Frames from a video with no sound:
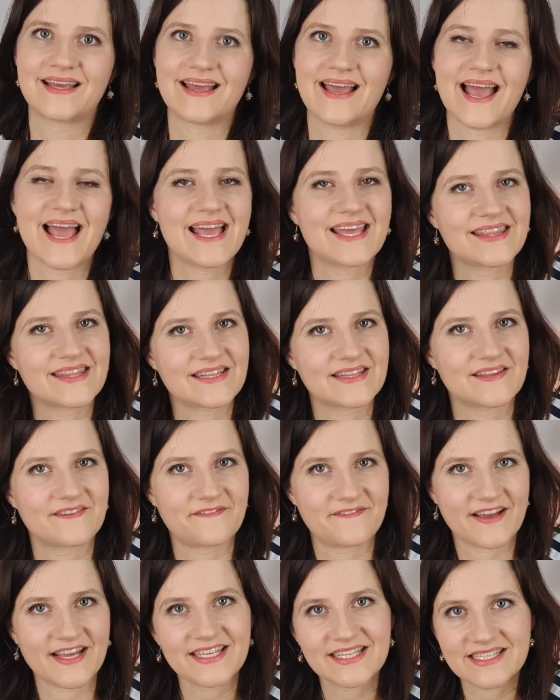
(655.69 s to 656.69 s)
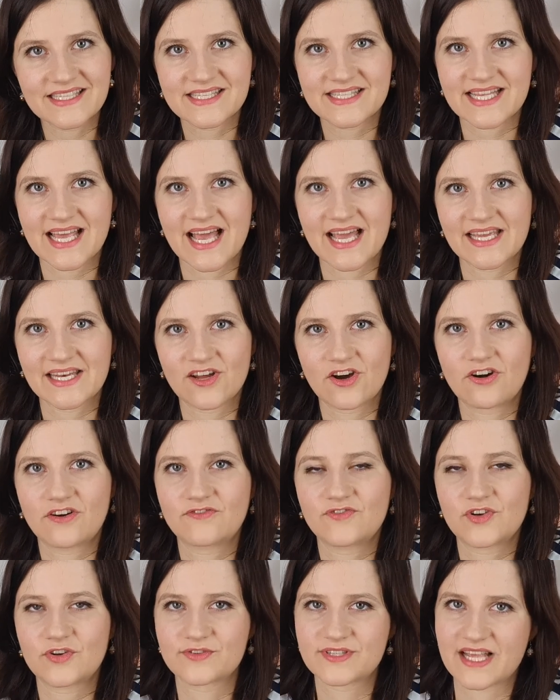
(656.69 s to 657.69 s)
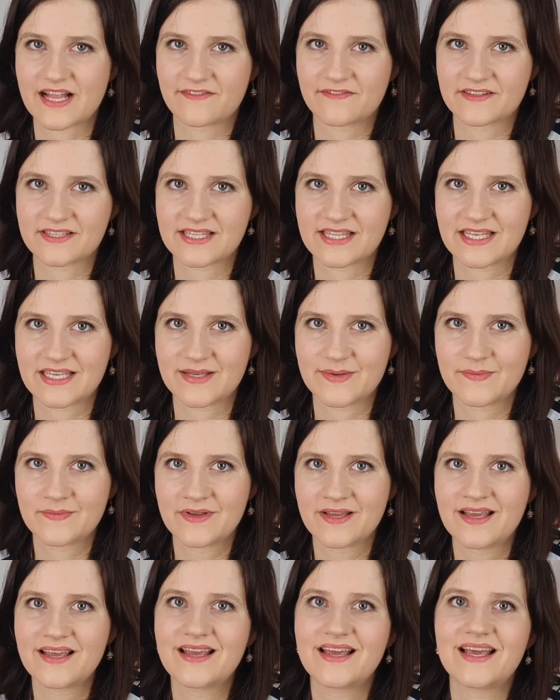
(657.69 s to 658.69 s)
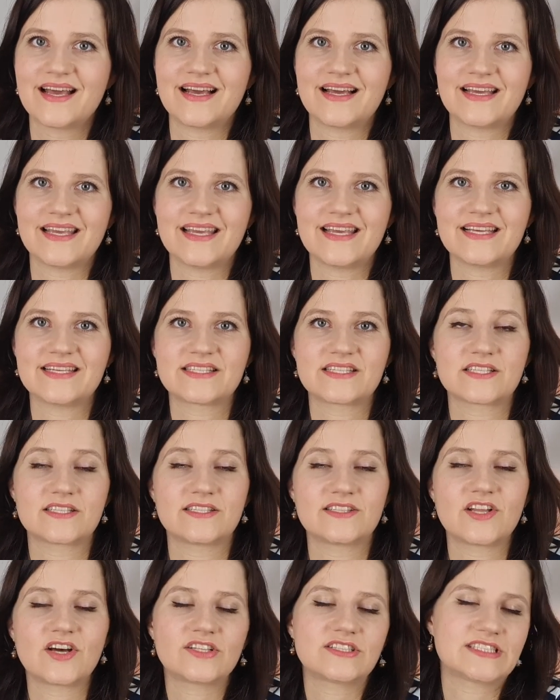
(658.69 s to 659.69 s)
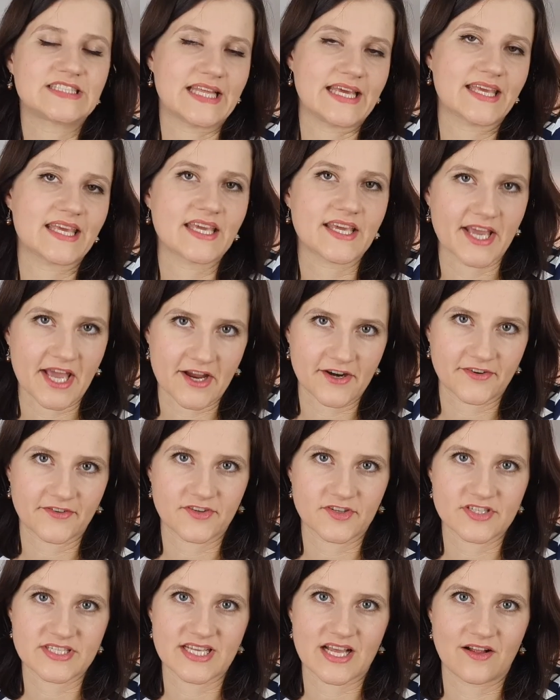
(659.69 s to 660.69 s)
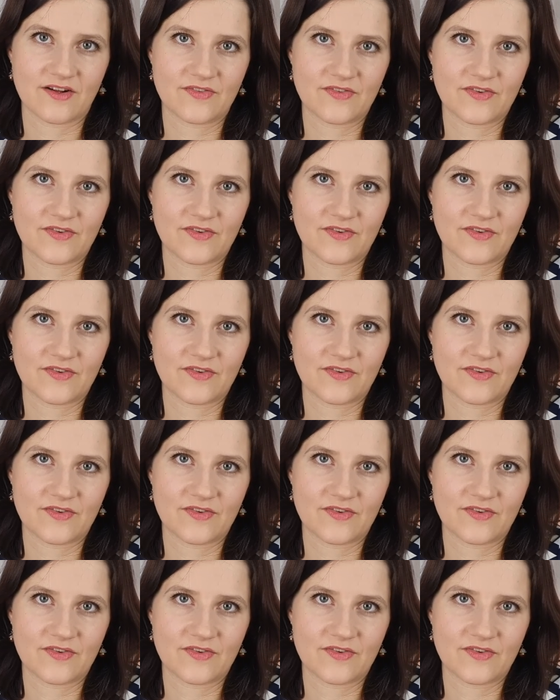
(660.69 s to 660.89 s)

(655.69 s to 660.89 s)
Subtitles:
And the final sign of low self-esteem is not taking care of yourself.